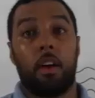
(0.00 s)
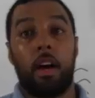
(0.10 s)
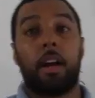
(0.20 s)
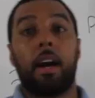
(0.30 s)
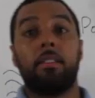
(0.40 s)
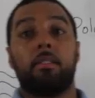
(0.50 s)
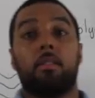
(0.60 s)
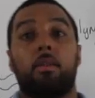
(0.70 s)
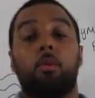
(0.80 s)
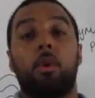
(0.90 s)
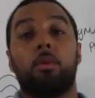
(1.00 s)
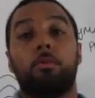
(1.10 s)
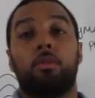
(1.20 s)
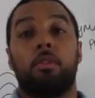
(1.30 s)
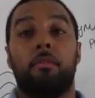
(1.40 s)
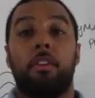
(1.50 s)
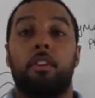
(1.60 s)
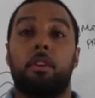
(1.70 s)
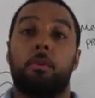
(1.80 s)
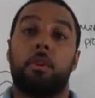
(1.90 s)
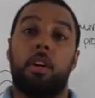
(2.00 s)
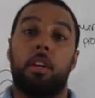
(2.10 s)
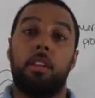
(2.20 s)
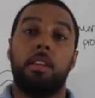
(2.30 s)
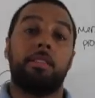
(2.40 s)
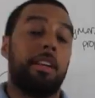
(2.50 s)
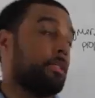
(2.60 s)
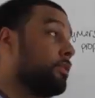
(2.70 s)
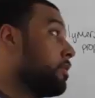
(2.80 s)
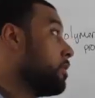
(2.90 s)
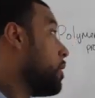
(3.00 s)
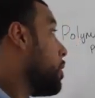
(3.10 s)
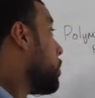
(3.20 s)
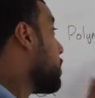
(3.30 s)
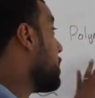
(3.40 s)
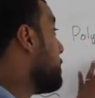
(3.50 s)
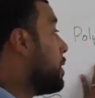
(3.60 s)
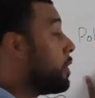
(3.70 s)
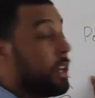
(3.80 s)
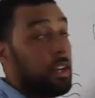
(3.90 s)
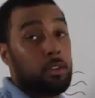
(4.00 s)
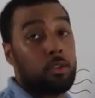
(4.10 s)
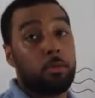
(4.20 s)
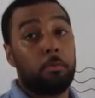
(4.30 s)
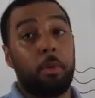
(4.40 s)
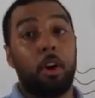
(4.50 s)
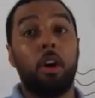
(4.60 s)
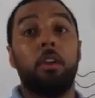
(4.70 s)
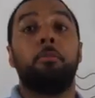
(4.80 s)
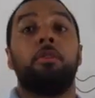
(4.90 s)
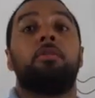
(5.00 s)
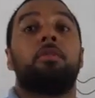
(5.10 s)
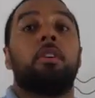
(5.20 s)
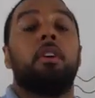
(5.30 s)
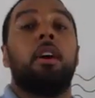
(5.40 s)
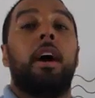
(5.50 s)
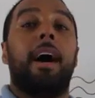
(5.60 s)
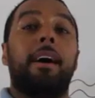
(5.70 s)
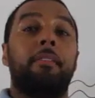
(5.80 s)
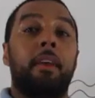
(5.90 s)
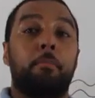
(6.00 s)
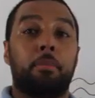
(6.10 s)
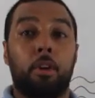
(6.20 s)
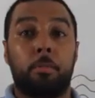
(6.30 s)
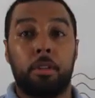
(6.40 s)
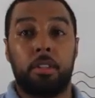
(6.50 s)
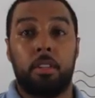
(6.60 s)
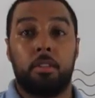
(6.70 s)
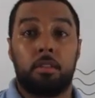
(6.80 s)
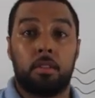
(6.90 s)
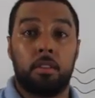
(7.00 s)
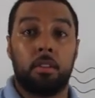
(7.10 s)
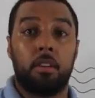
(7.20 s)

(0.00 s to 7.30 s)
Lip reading: Hi guys, and welcome to another video. And in this lesson we're going to be looking at some polymers and their properties.